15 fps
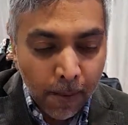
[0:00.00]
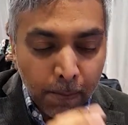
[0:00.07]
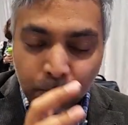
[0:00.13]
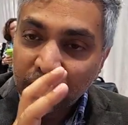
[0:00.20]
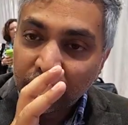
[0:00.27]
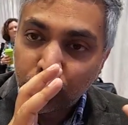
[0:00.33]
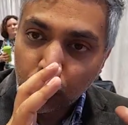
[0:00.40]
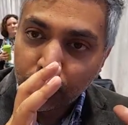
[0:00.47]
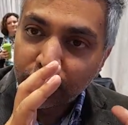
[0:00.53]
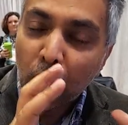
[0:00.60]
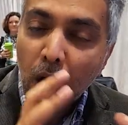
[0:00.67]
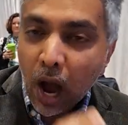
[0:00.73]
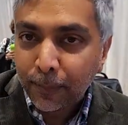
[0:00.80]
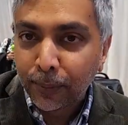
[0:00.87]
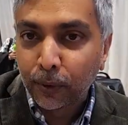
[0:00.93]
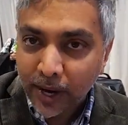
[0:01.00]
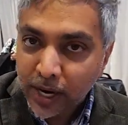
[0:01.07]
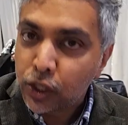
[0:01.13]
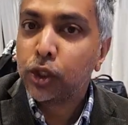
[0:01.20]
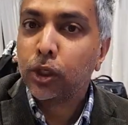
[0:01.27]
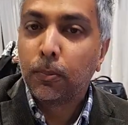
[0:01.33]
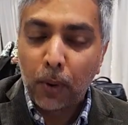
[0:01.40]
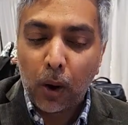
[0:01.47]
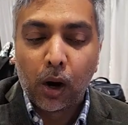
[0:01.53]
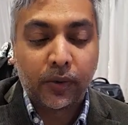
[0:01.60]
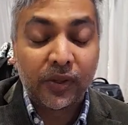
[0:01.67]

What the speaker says: And so that the operational part,